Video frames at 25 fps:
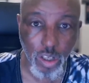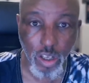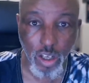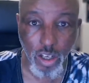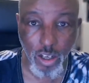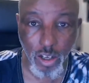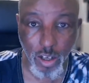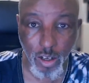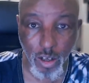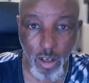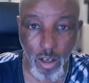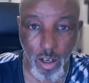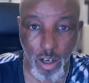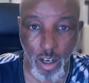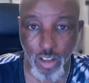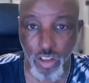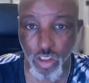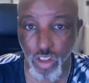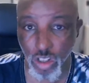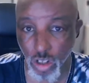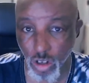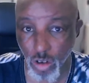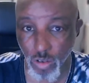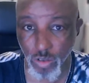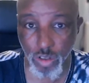
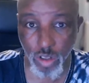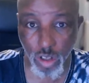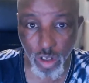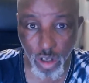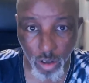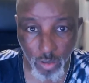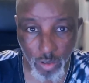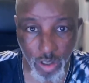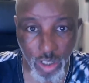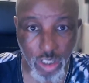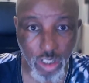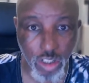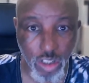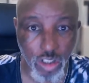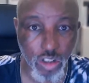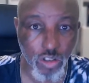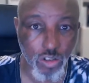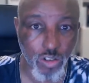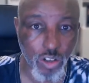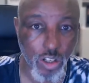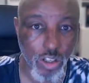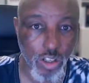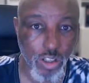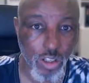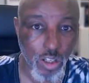ourselves and our
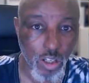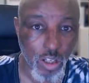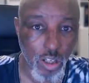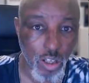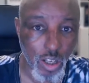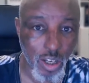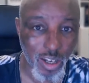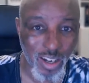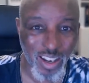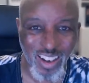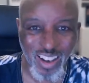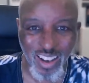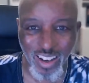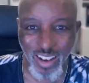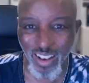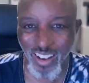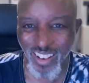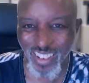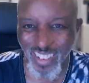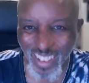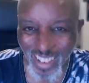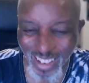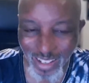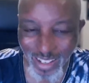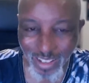industries. And I kind of
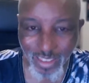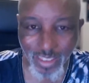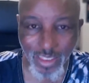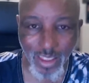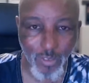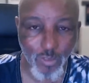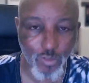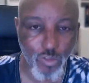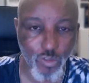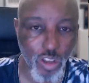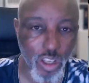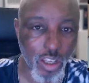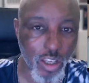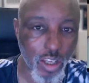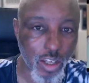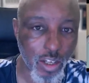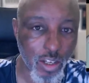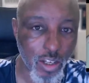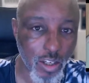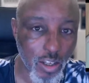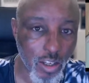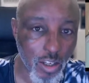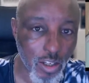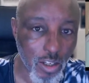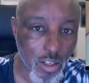like that thinking.
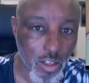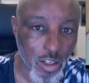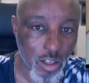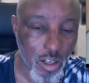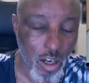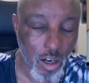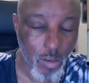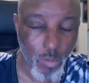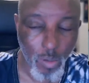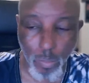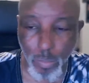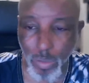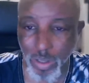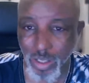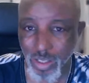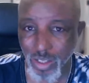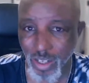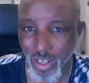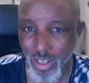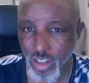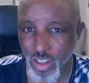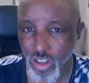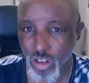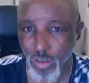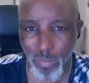I won't
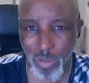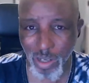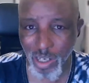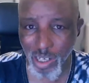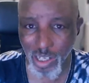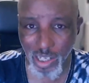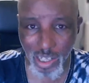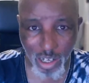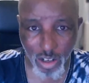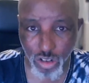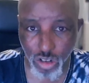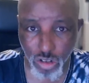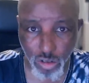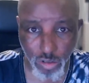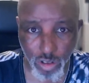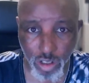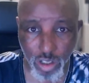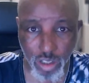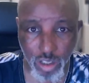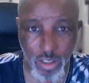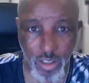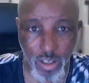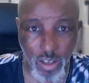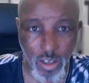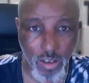pretend it's completely
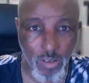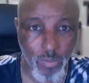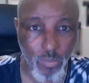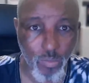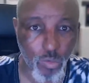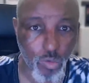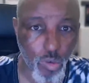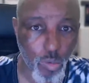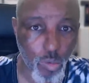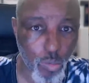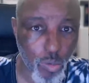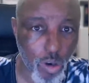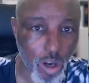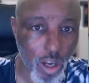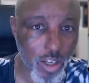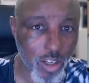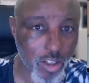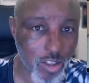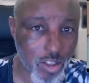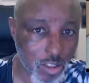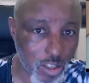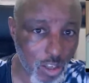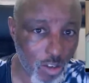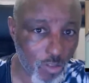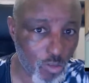altruistic. From what I can
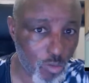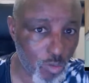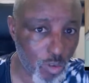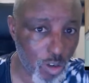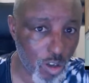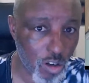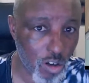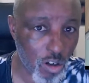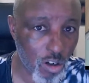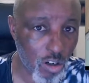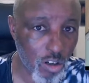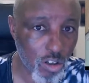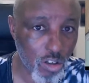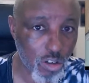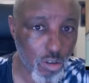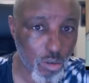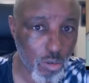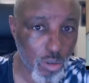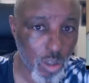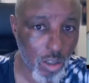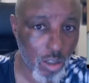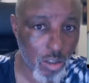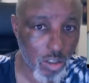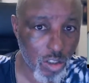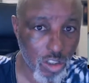see from the article
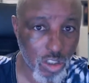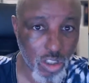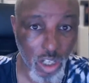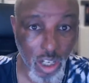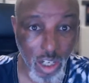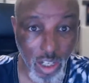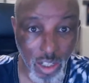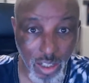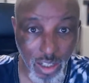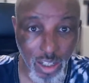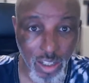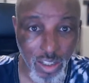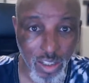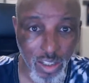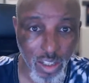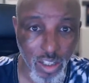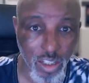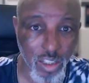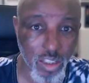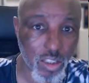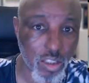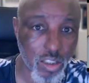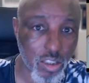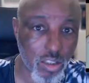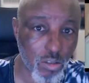that shared this,
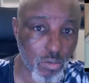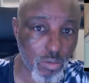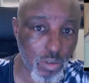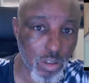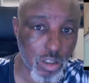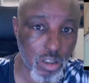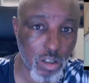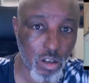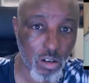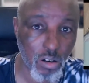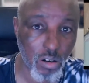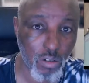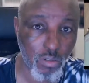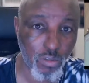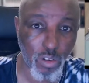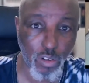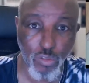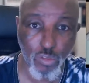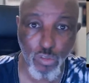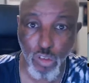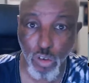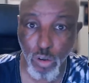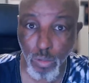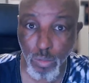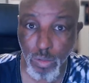it's the result of
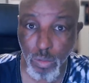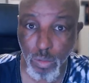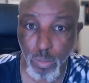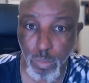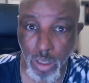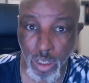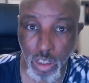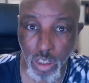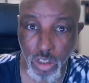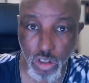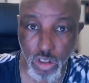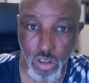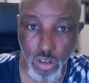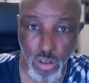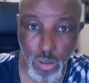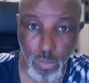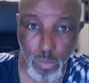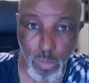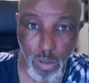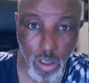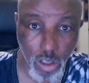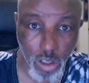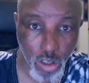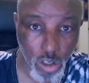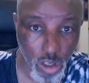reforms being introduced
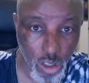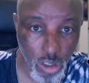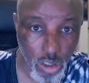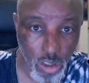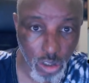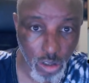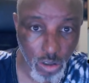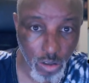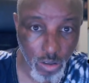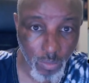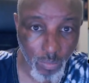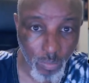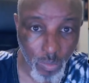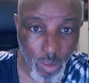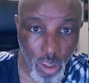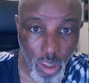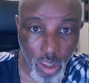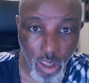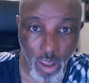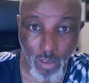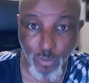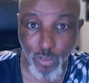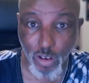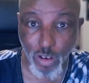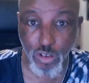by the Nigerian
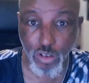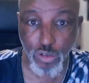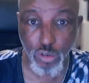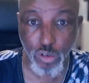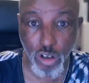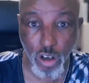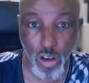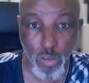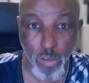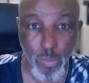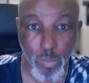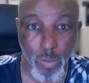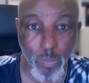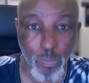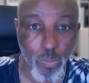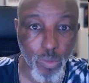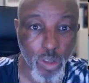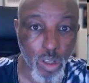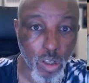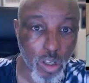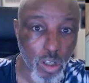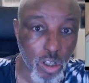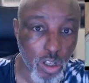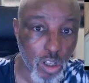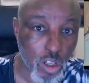federal government
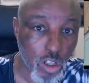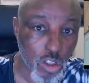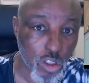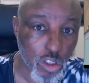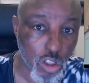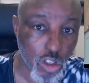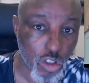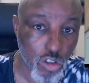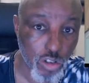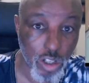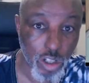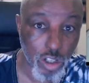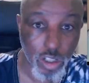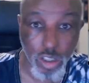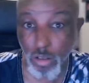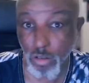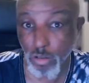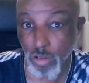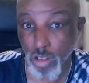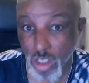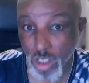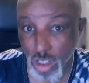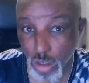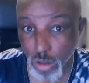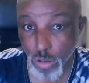to address the
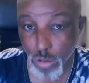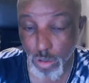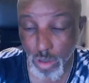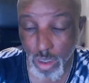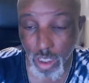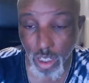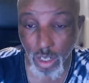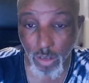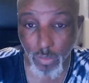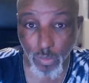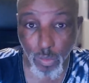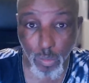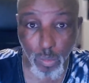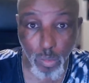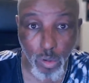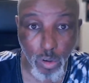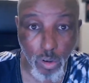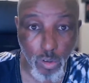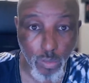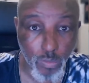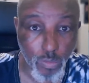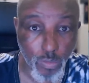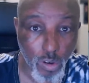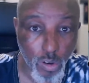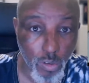critical need for more
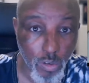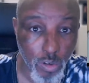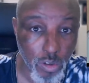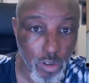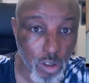foreign